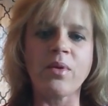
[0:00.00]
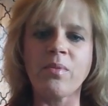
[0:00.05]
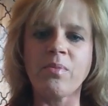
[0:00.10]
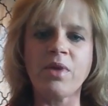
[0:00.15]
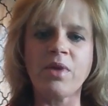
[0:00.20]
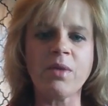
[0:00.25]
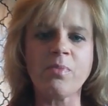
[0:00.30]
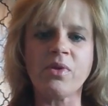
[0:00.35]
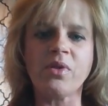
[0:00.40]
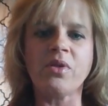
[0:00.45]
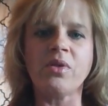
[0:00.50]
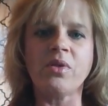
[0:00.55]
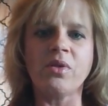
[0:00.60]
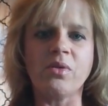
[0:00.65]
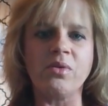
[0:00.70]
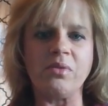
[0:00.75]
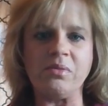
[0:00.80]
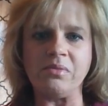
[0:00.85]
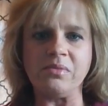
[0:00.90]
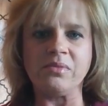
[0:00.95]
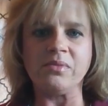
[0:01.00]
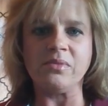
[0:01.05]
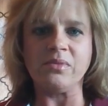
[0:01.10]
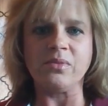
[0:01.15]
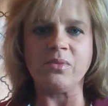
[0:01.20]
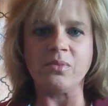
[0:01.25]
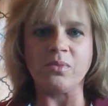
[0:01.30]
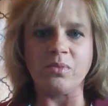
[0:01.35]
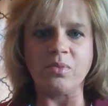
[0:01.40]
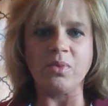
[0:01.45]
People
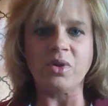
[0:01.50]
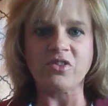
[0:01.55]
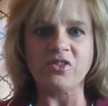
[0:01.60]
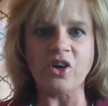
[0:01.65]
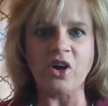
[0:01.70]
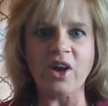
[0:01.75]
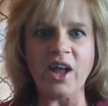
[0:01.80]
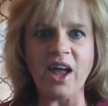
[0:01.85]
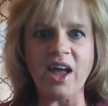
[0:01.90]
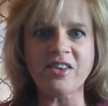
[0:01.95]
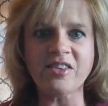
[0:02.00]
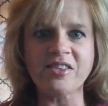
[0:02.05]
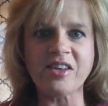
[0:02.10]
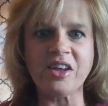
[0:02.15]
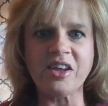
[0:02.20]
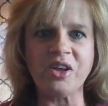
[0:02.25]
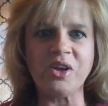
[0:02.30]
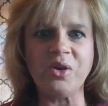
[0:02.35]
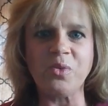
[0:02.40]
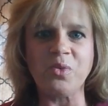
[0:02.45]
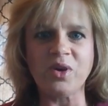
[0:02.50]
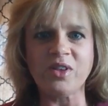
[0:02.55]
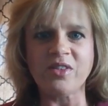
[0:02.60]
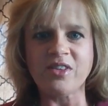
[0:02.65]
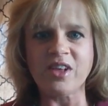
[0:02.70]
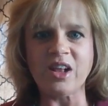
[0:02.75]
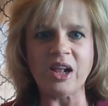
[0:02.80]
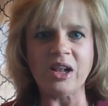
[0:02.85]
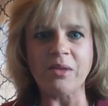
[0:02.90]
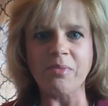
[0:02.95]
will start asking you, what's
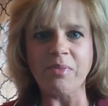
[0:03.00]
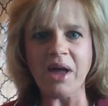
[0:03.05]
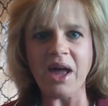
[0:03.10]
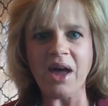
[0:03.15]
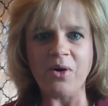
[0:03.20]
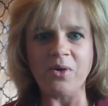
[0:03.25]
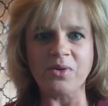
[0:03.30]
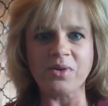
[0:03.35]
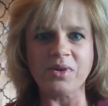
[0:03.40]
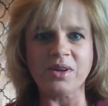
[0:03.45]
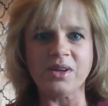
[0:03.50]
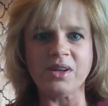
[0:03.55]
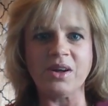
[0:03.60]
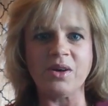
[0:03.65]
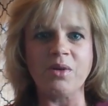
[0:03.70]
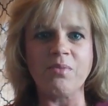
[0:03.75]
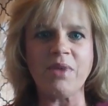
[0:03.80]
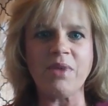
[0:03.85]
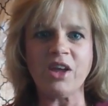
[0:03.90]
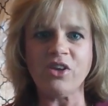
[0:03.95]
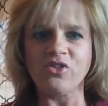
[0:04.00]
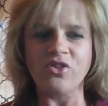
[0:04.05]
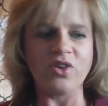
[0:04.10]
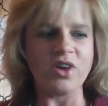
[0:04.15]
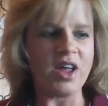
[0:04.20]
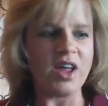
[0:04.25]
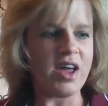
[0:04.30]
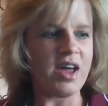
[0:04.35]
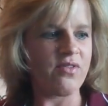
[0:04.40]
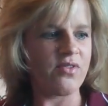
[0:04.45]
that all about? Make sure
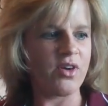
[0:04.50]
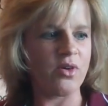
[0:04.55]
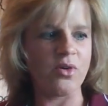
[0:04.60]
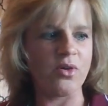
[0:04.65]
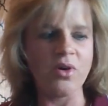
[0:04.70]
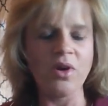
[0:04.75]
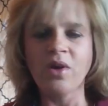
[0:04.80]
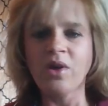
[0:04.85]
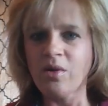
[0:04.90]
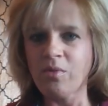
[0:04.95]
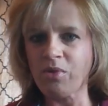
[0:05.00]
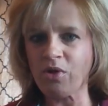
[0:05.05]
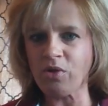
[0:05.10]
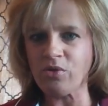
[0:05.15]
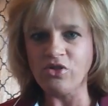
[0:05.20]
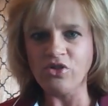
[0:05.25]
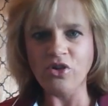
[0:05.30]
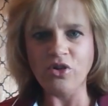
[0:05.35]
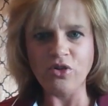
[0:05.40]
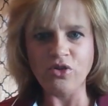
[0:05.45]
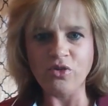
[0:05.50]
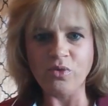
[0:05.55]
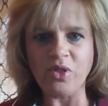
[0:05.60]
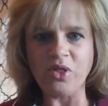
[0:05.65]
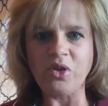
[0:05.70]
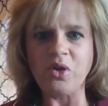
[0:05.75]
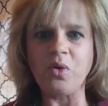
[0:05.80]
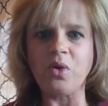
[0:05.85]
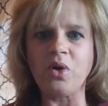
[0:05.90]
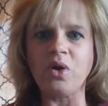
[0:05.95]
you have your brochures
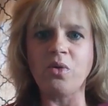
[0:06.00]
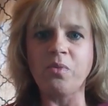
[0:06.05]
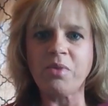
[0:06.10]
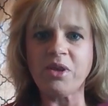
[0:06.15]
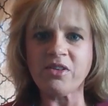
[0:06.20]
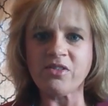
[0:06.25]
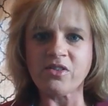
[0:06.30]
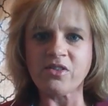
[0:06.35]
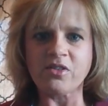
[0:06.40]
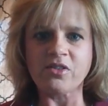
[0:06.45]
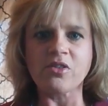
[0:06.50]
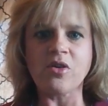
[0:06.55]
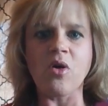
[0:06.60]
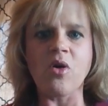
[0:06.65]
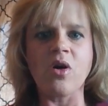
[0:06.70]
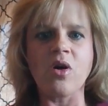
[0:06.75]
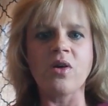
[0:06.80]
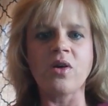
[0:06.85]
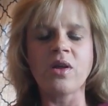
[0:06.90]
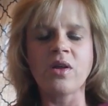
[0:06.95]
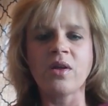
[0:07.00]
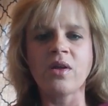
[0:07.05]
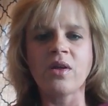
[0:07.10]
with you or your business card.